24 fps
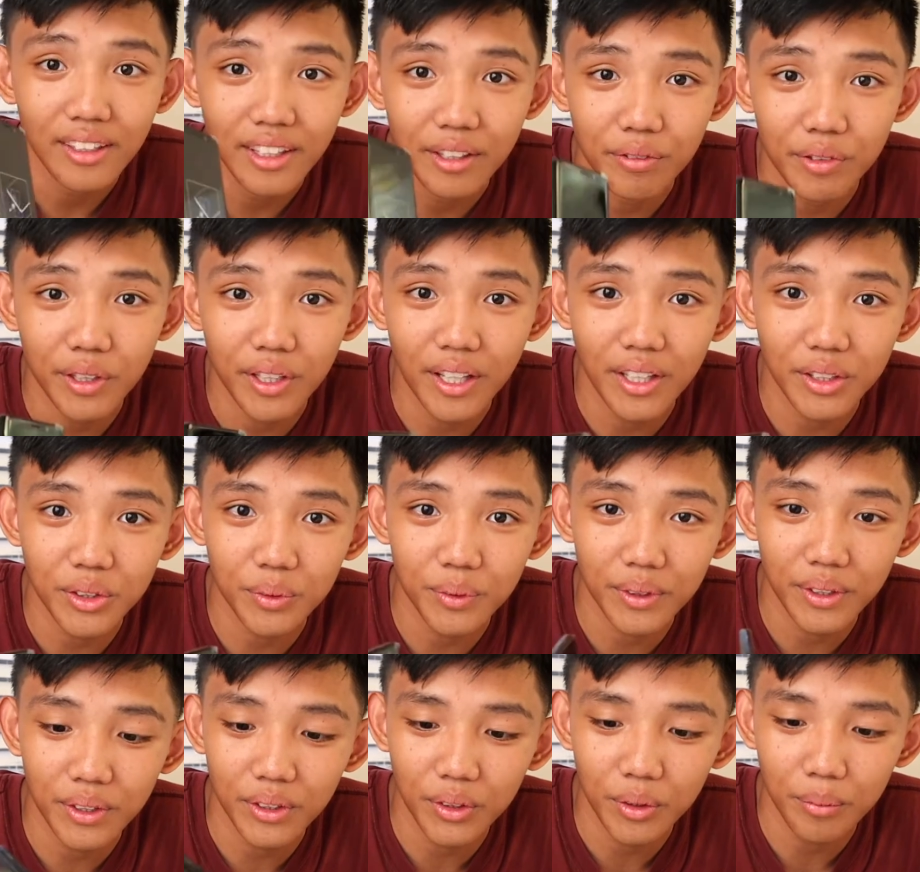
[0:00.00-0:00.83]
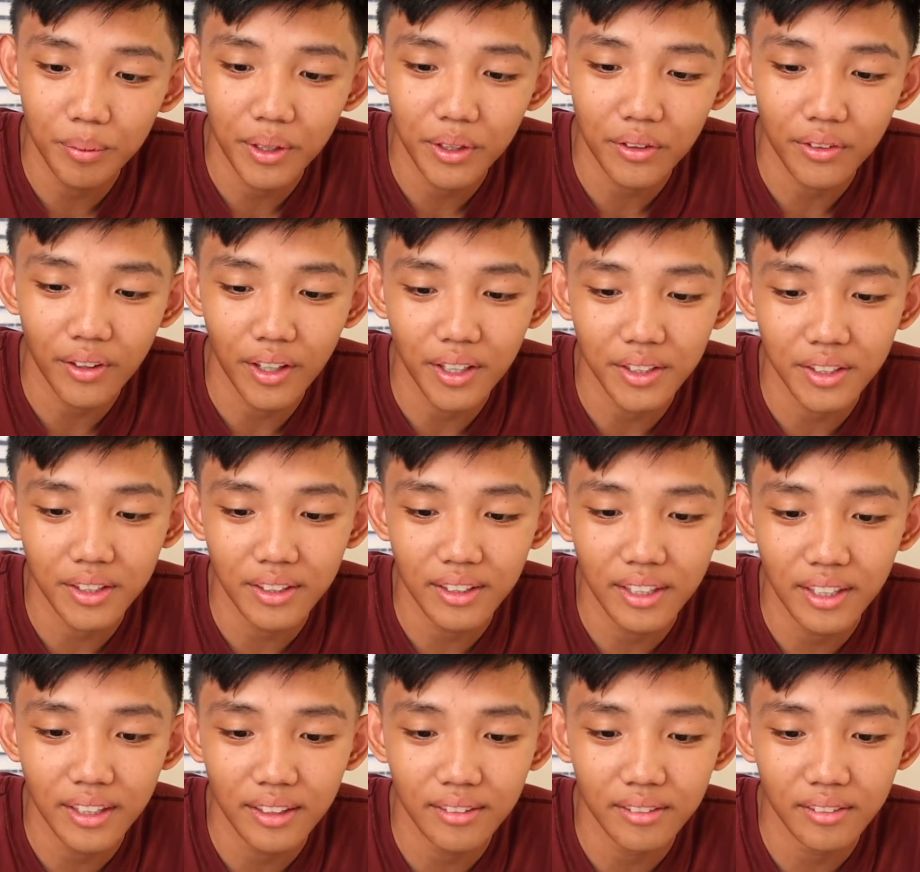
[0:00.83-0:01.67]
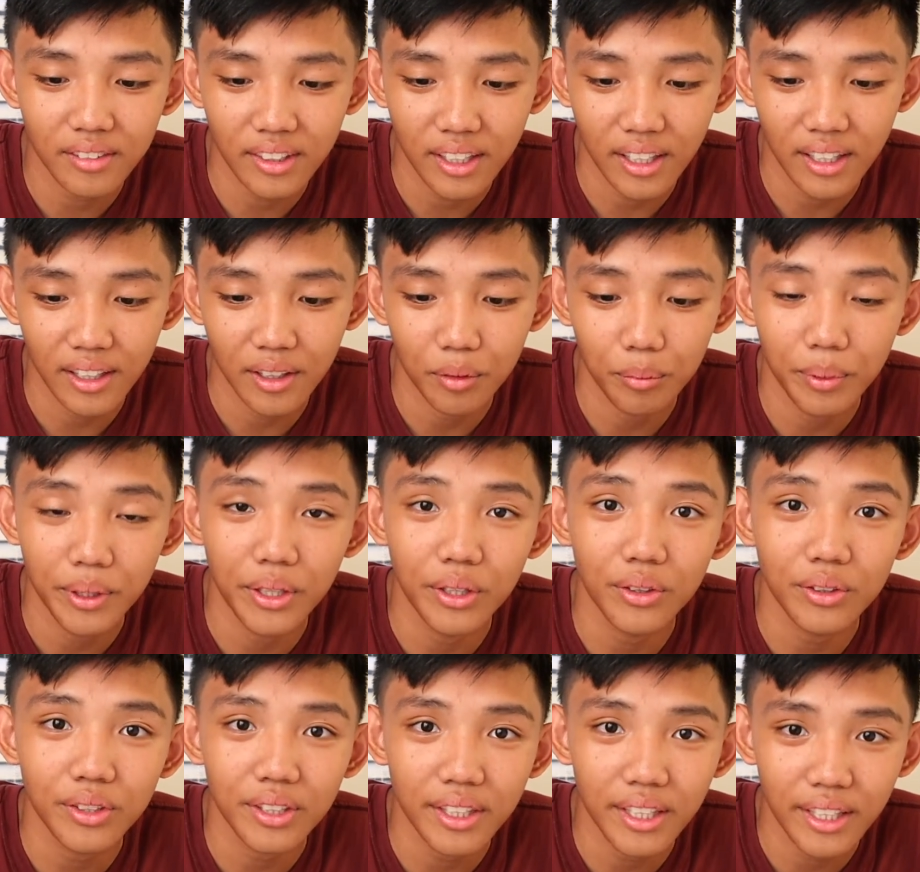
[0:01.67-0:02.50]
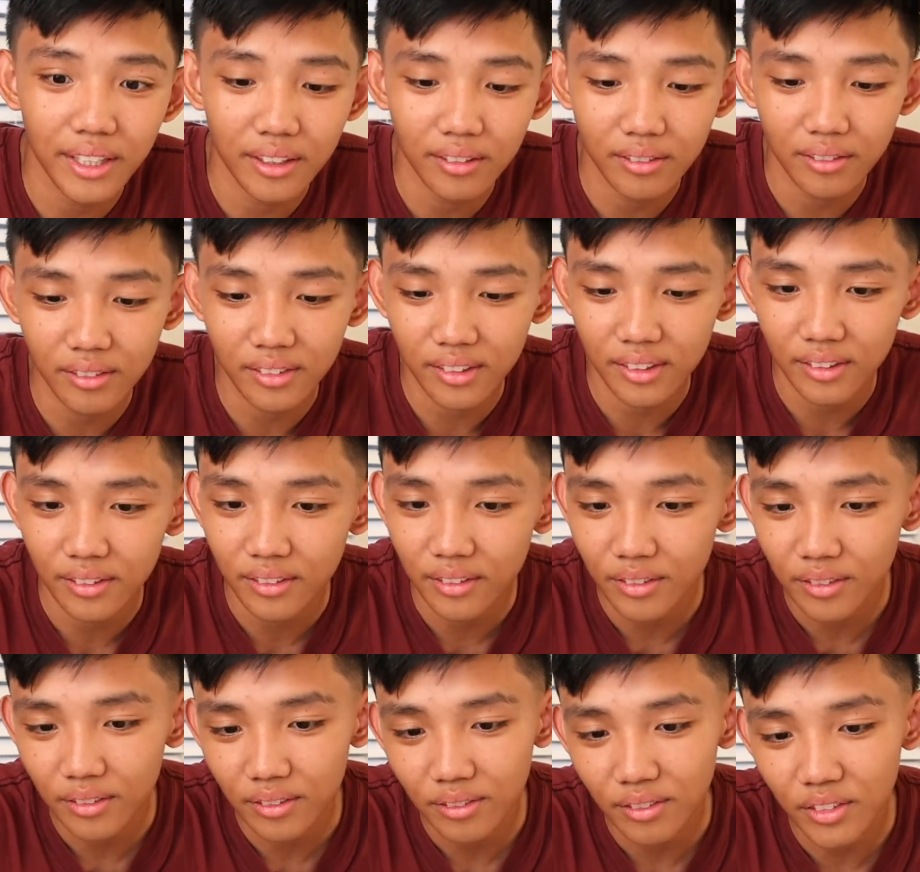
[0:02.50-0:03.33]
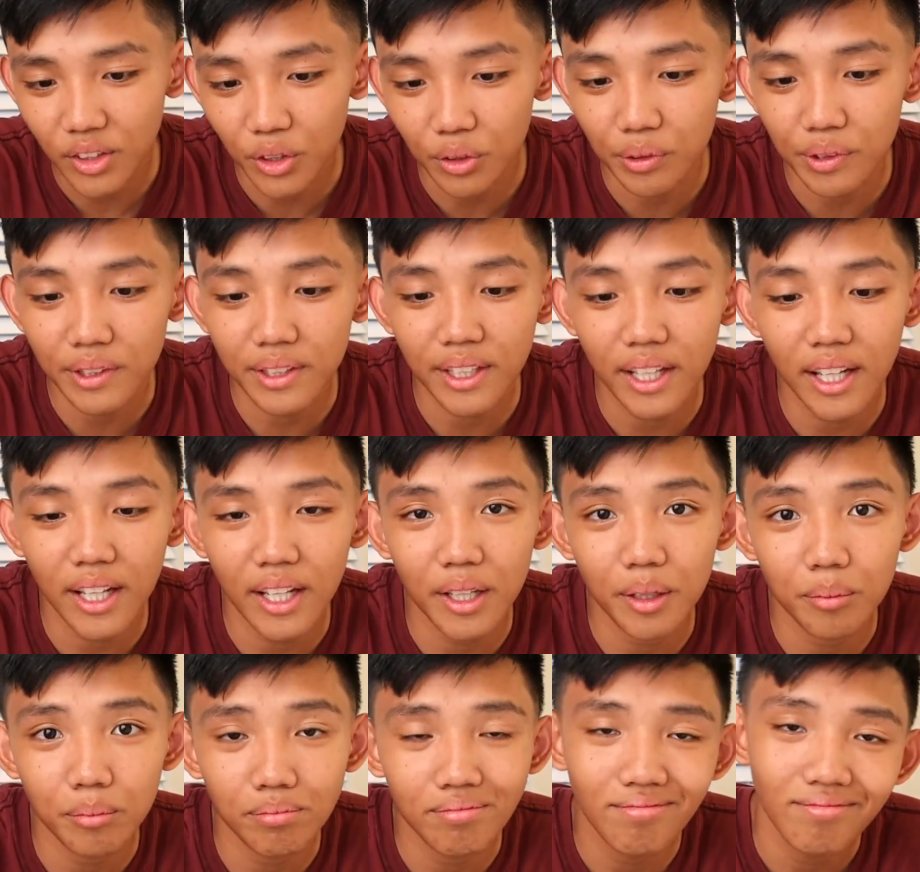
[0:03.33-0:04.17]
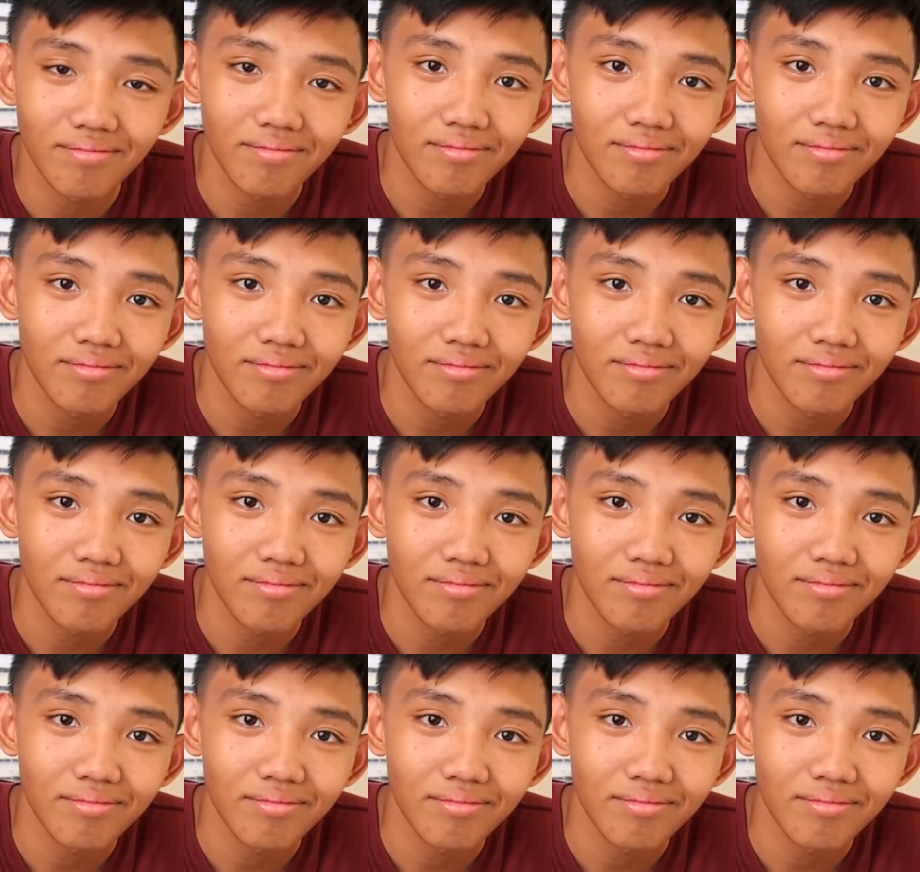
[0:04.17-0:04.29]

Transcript: If you guys want to know my thoughts on it, I'll be using it over time,